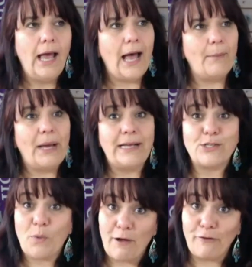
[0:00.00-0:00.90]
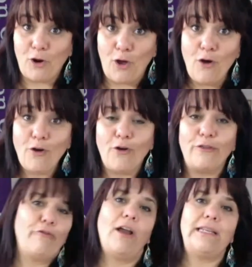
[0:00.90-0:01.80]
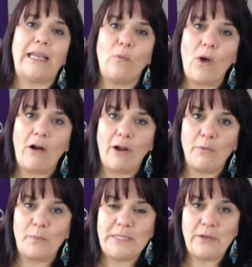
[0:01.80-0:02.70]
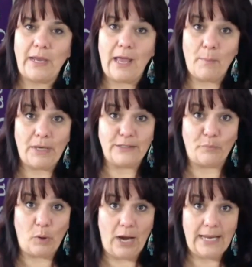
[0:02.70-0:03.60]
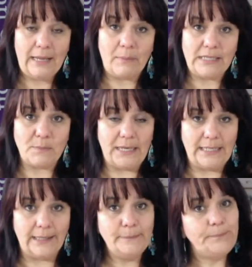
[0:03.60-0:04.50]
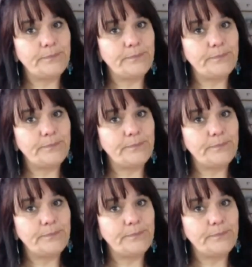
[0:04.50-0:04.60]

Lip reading: at 12 o'clock on the Friday, where I will be doing a bird of prey in mixed media.